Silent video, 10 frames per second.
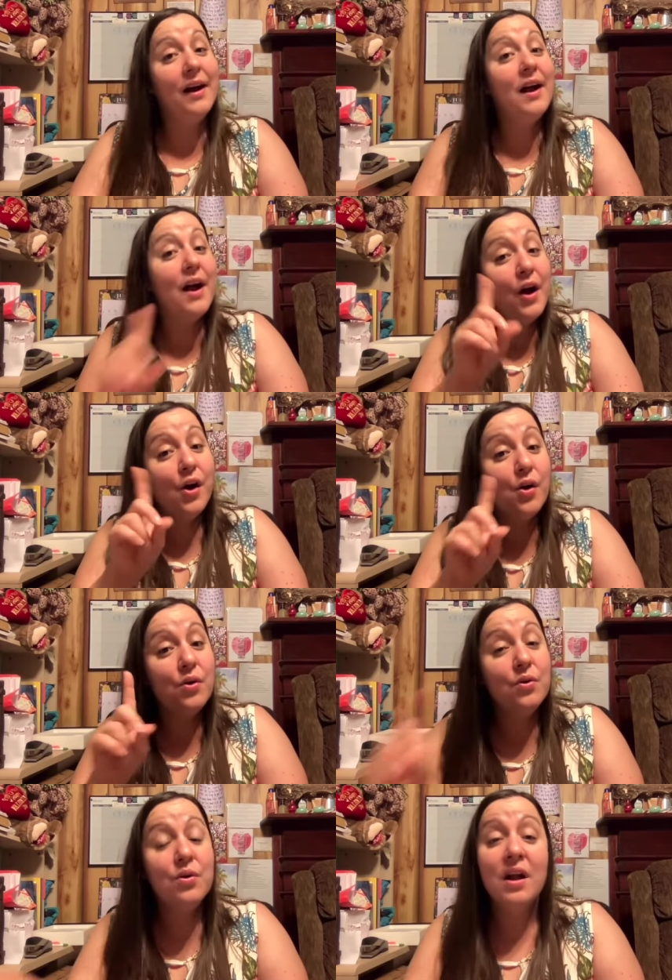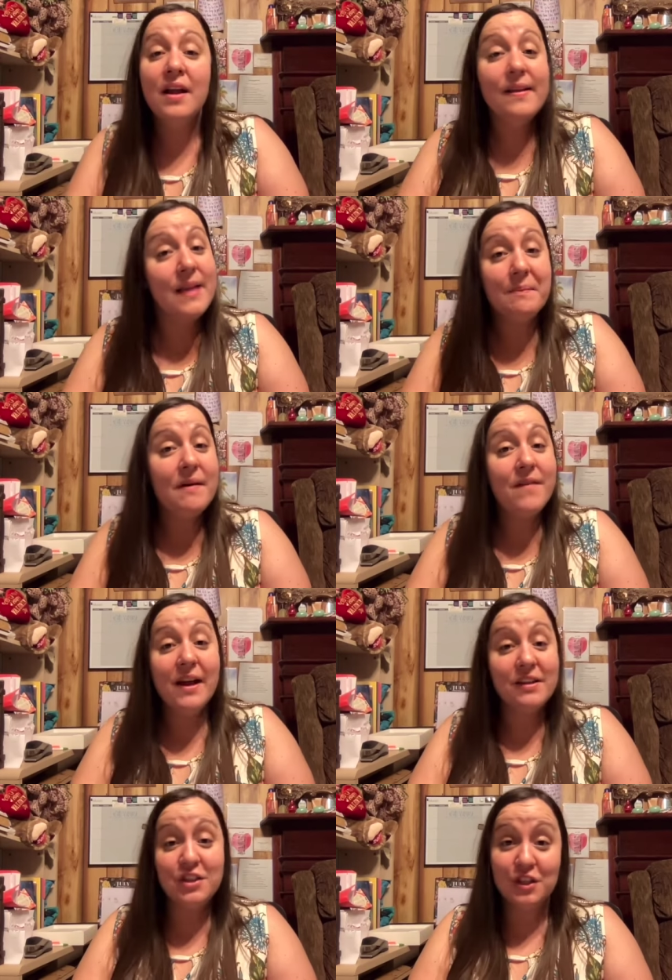uh oh. Some of
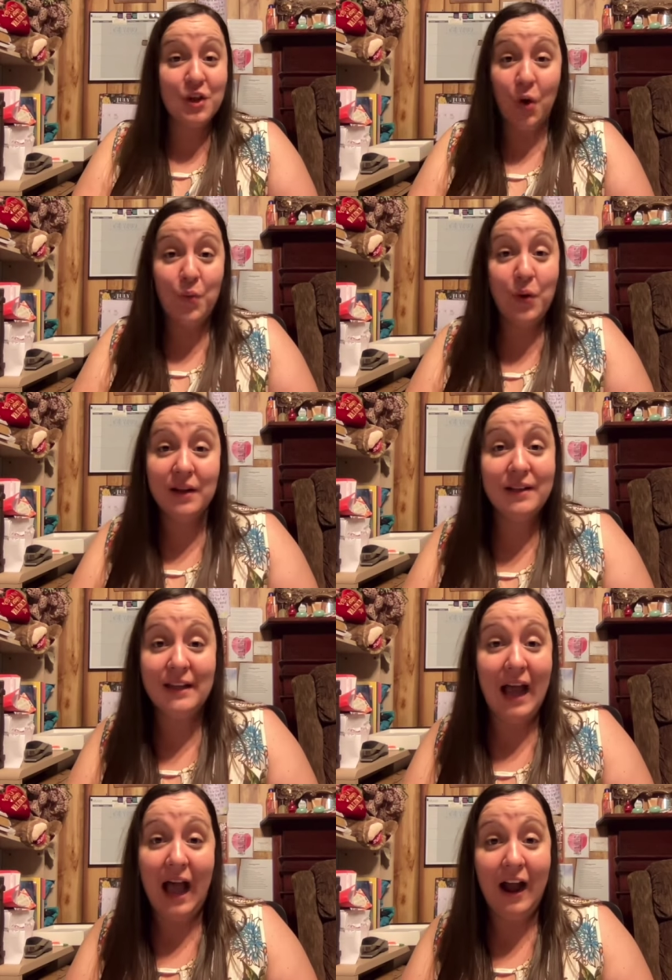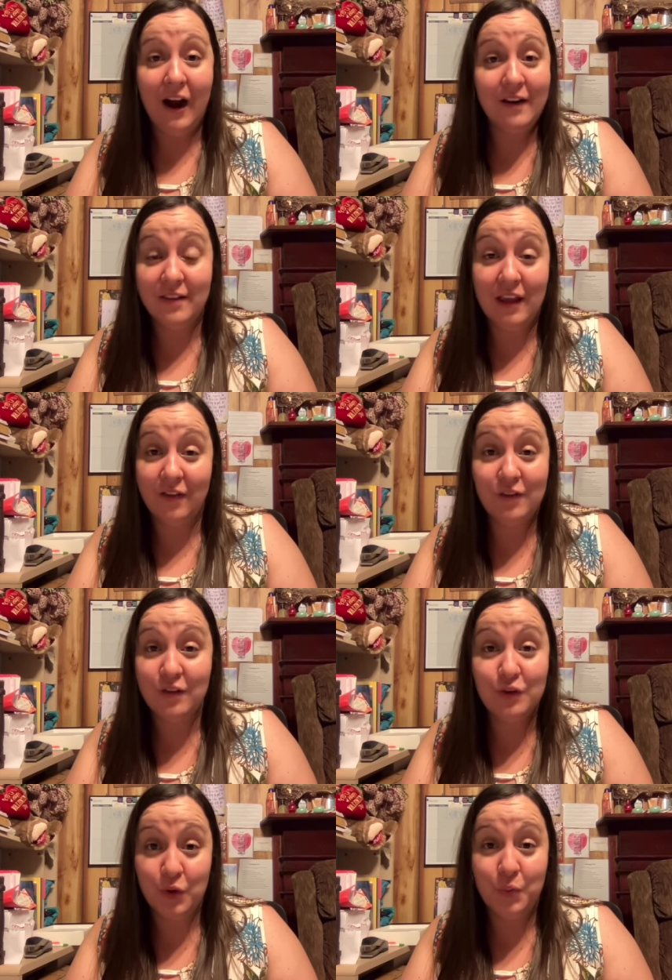us just don't want to deny ourselves,
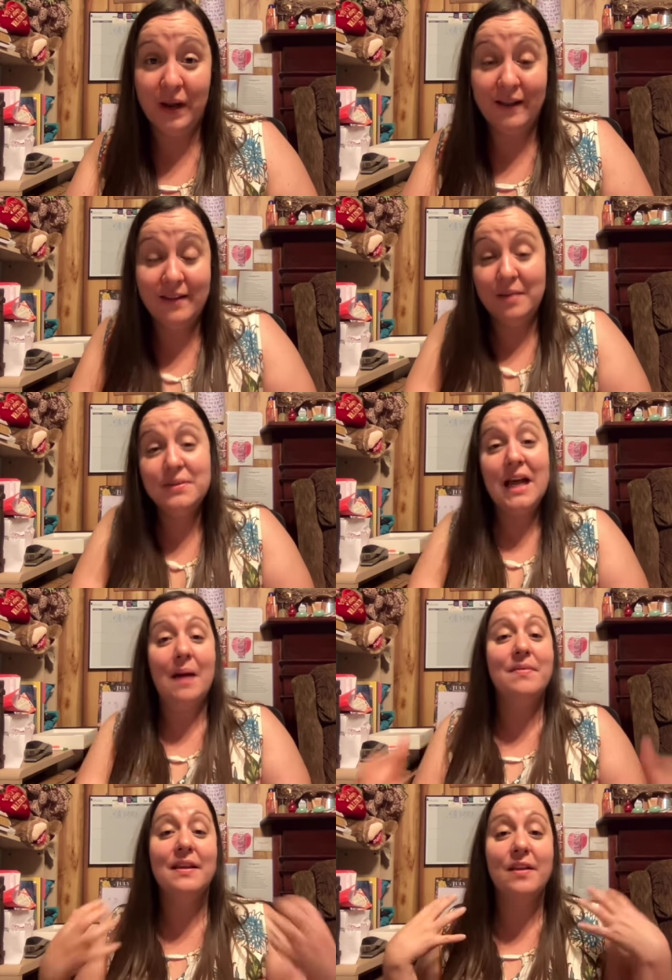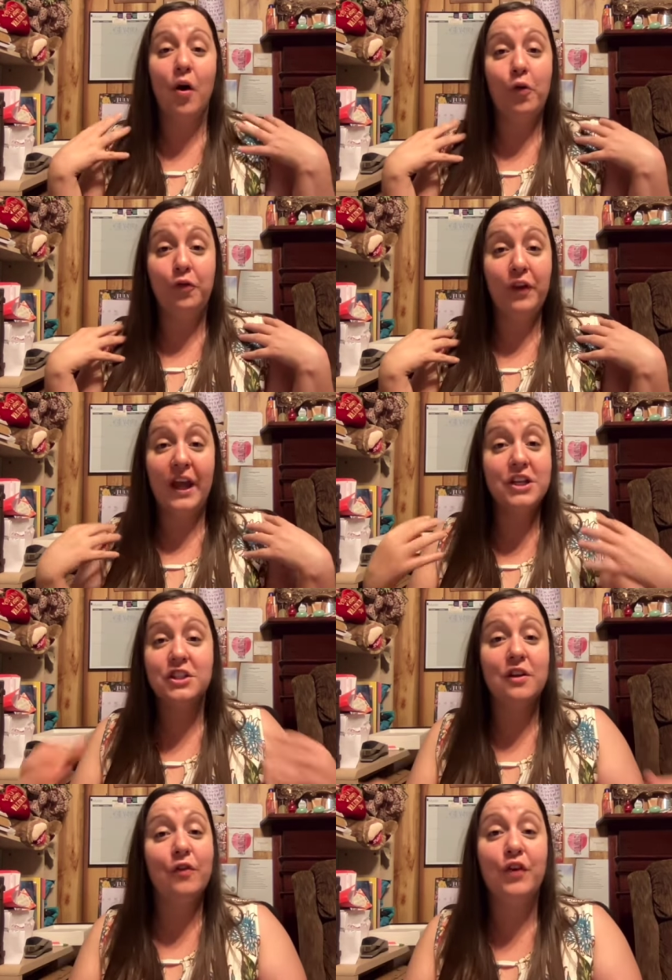do we? Sometimes this old flesh
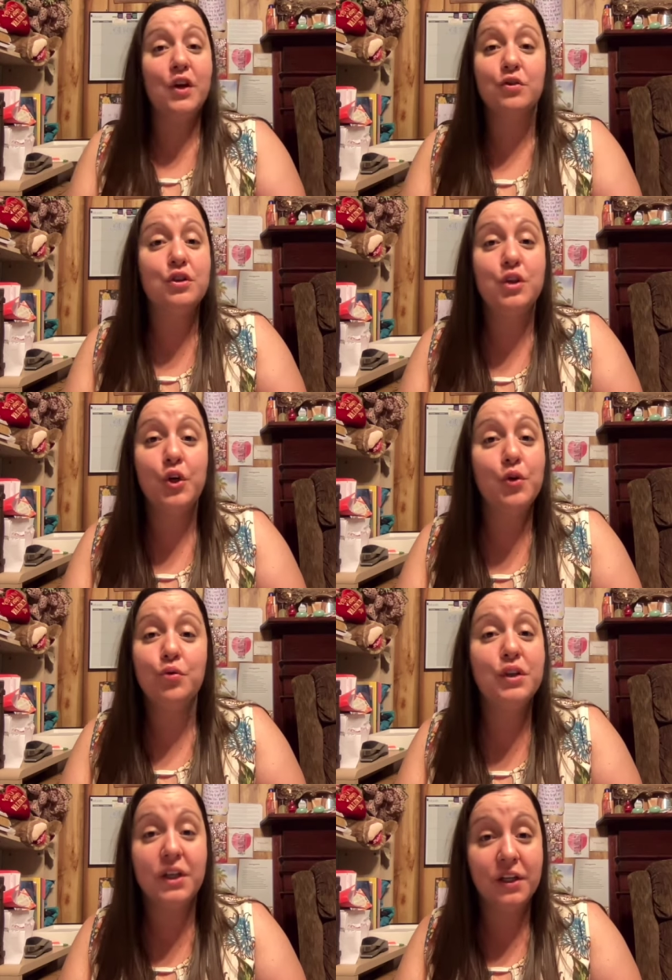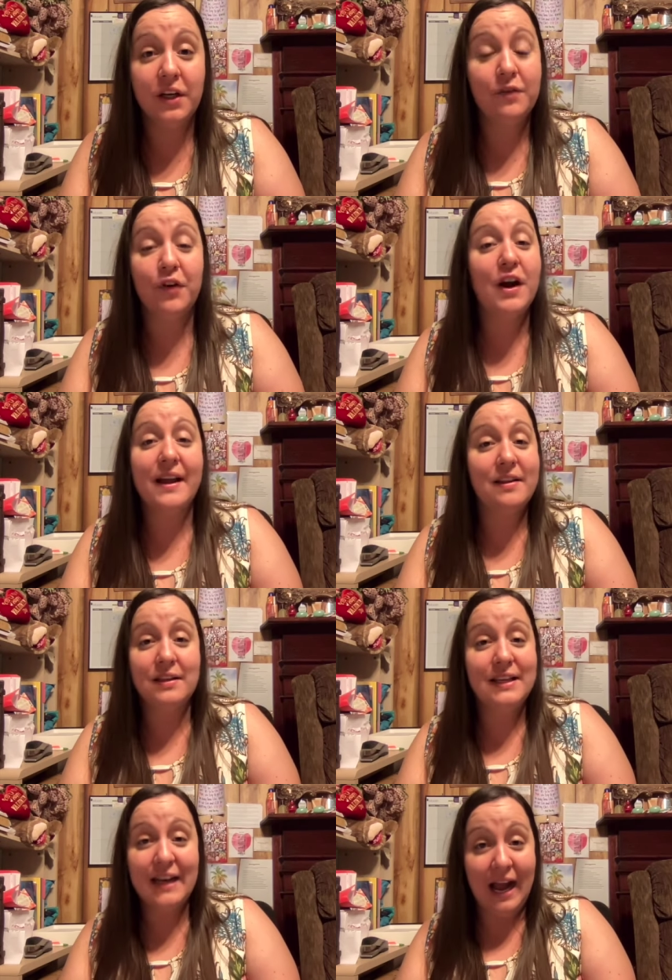just feels too good for us
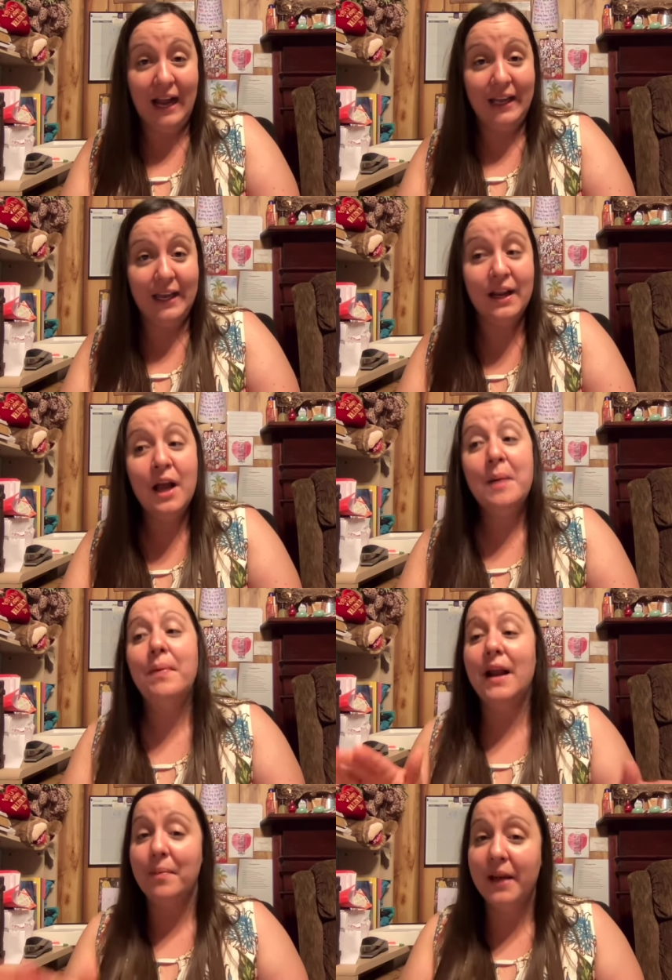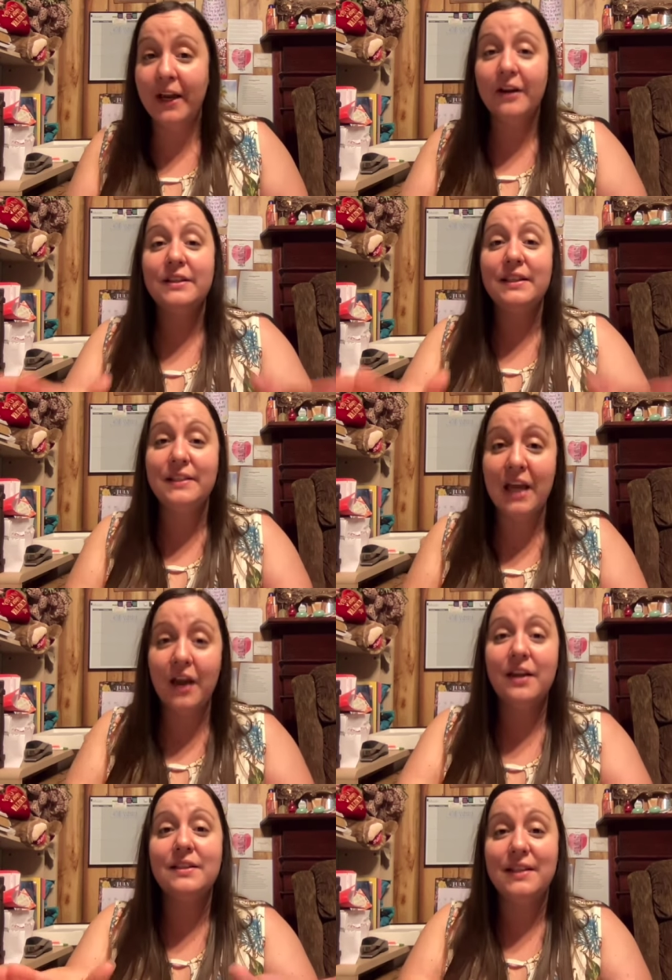to deny it. But I'm here to tell
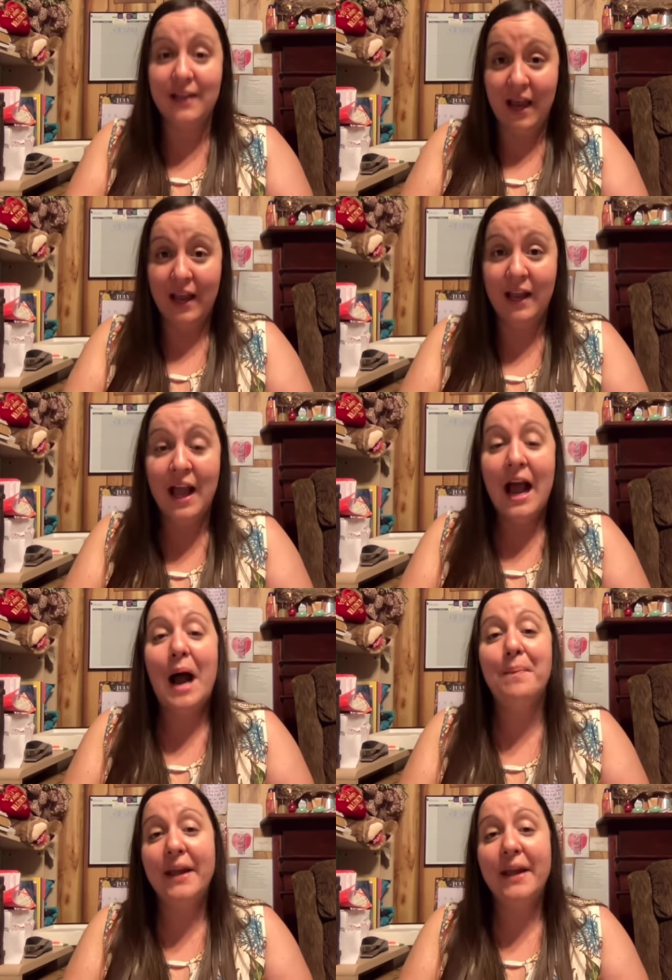you today, I'm